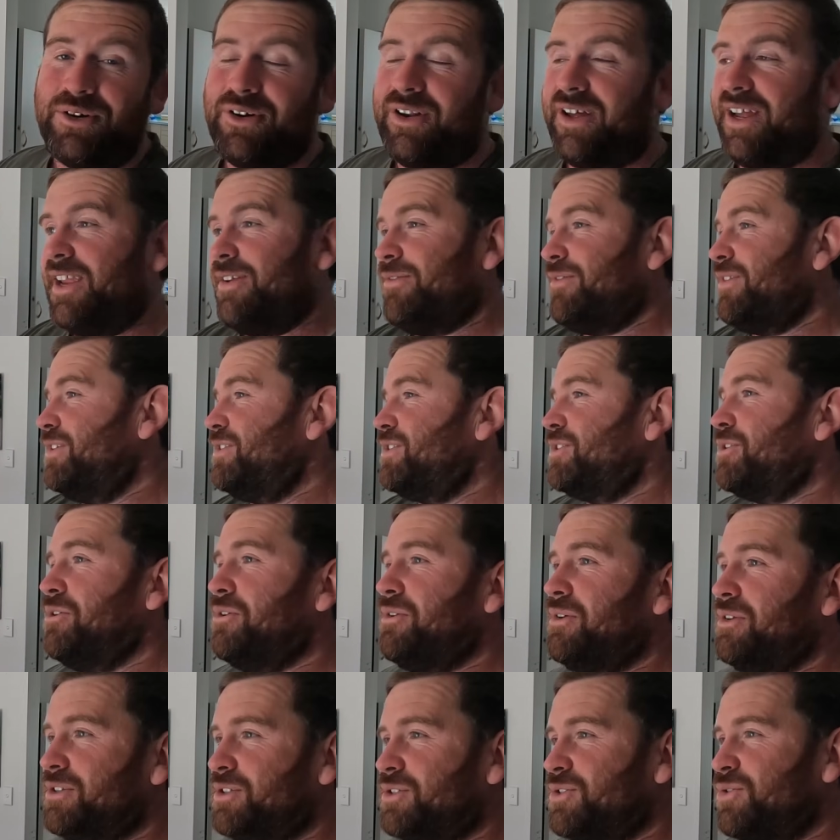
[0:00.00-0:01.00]
Like, everyone's got
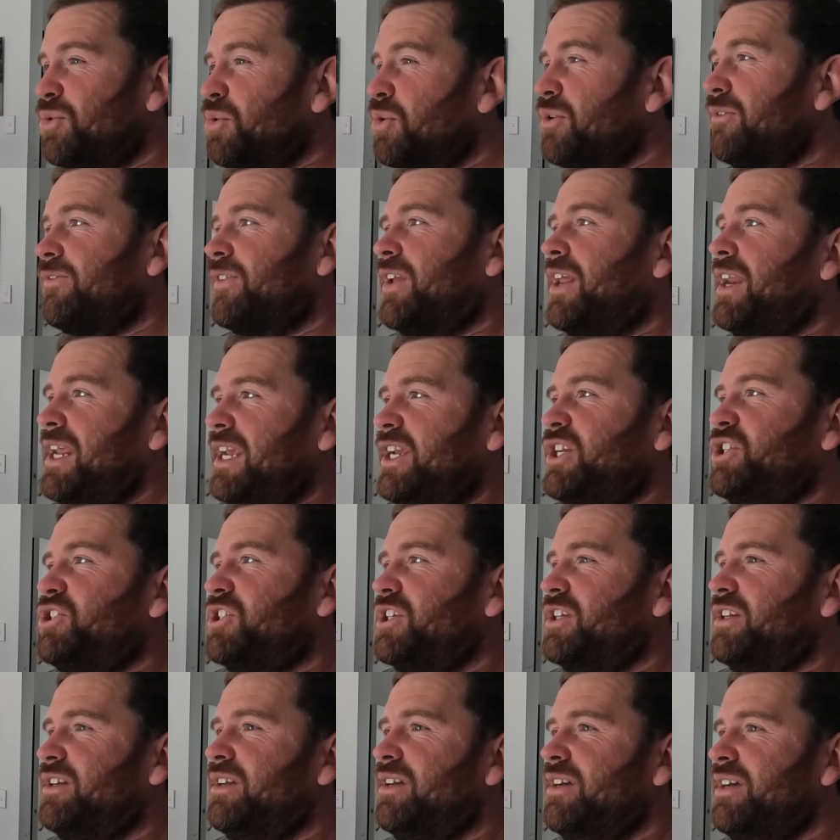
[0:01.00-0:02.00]
a sort of
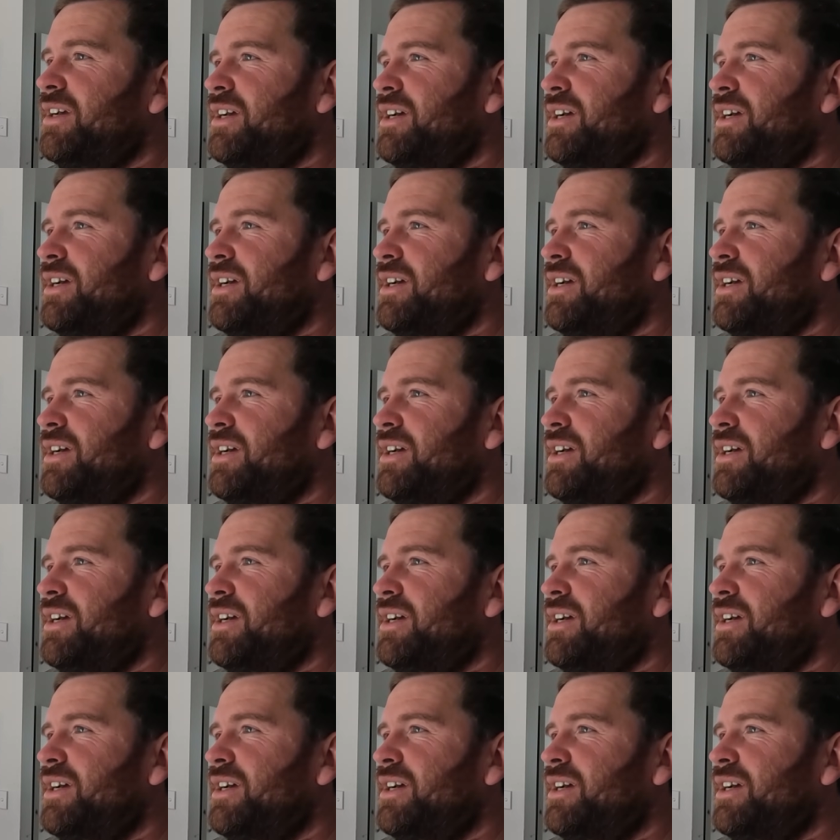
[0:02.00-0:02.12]
connection